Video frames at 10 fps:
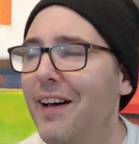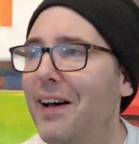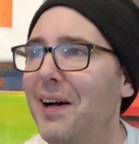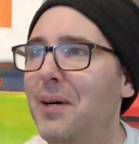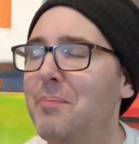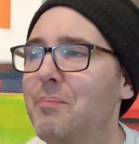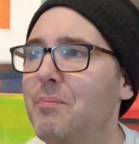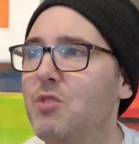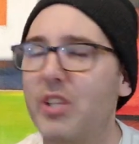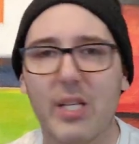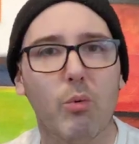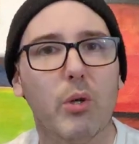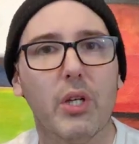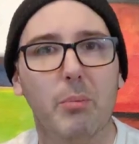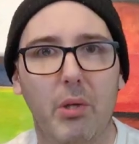Um, so that's where
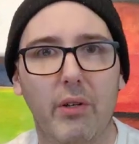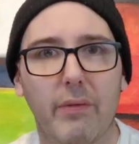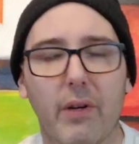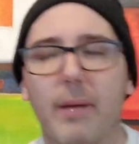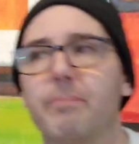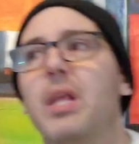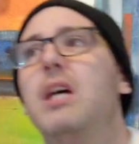we're going to pull it from.